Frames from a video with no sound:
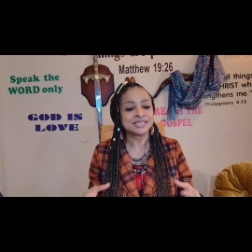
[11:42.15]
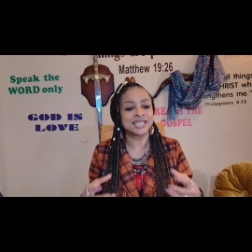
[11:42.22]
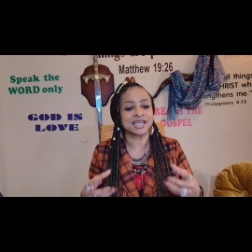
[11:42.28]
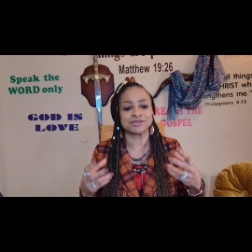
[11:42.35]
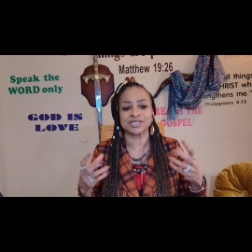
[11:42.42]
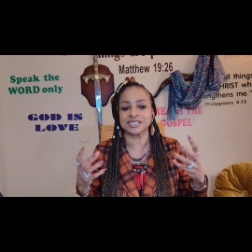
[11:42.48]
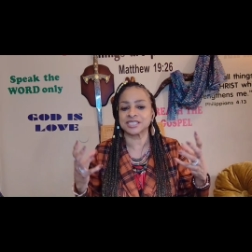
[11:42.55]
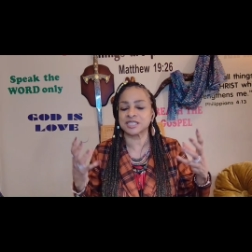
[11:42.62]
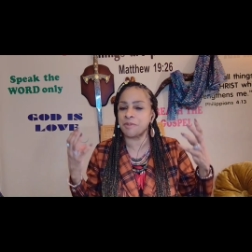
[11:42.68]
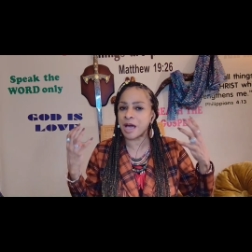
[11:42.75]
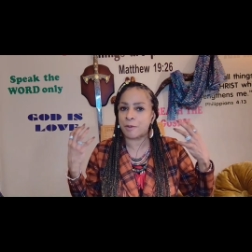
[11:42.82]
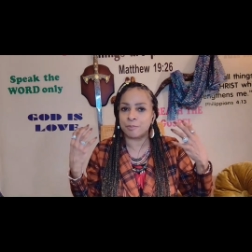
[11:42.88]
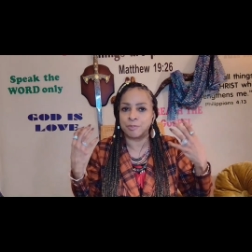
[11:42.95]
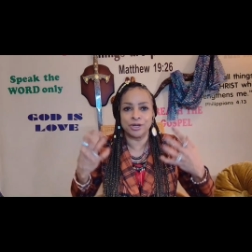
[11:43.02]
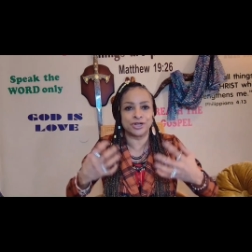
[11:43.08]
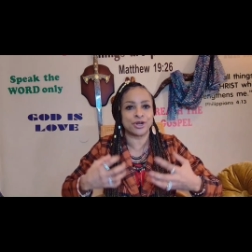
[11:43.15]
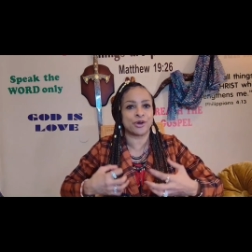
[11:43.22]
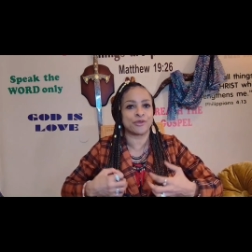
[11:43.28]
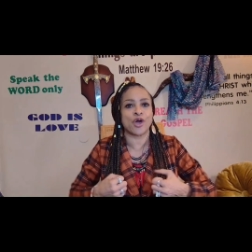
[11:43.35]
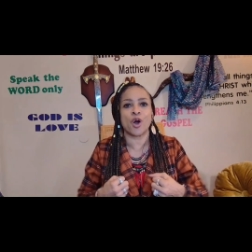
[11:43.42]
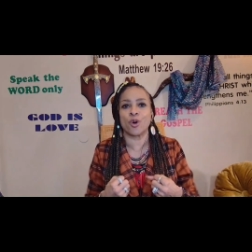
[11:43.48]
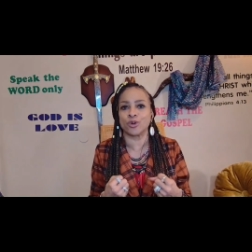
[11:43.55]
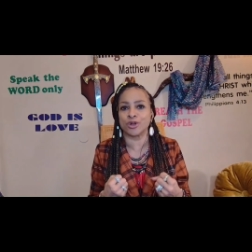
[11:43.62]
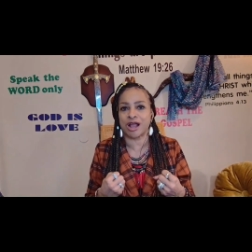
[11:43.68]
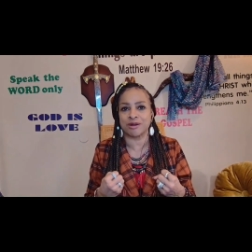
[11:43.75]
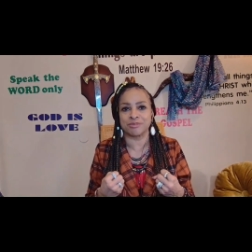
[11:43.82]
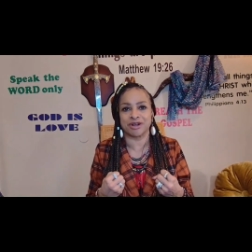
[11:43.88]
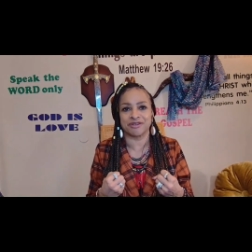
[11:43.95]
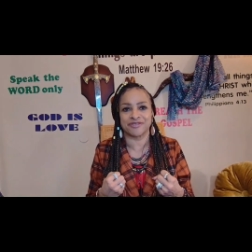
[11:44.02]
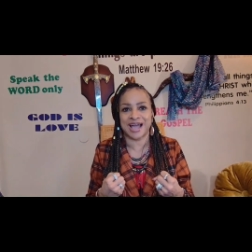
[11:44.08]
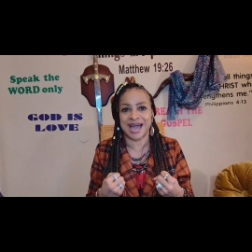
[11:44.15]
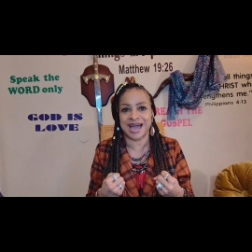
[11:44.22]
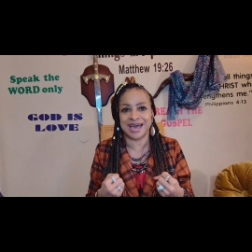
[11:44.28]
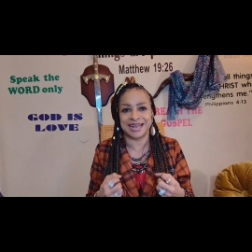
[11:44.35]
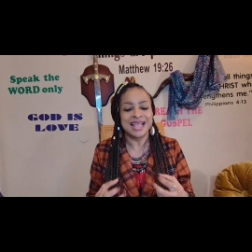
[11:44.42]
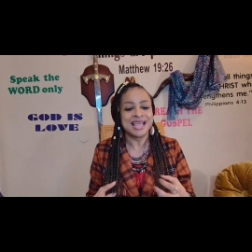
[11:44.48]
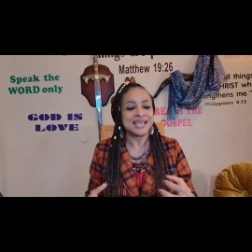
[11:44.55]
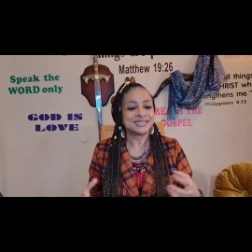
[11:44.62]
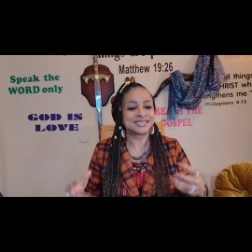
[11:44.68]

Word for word: Tells us about putting on the whole armor of God,